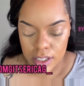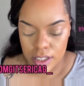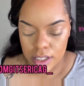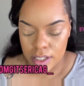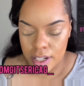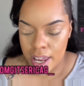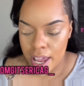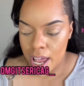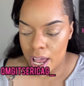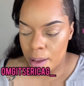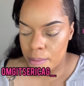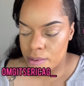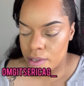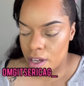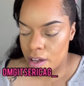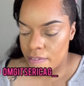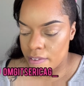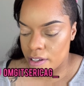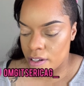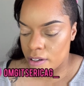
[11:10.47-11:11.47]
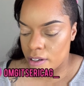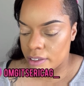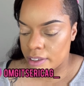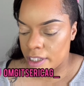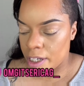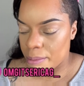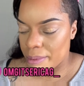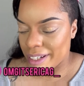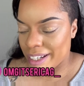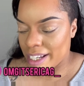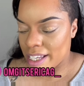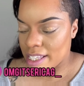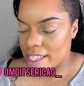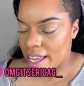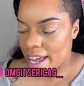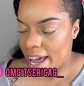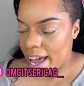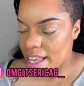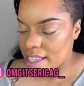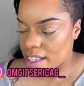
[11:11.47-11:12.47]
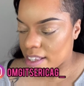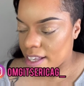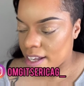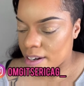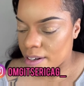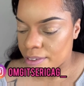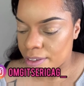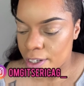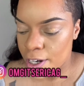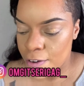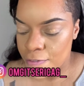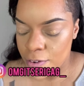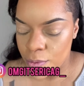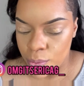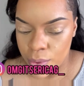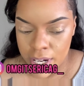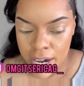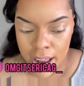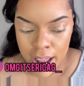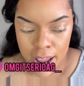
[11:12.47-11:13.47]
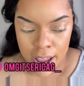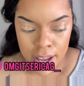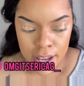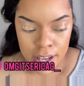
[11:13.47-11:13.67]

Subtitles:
dabs of it on there because it has a lot on there from when I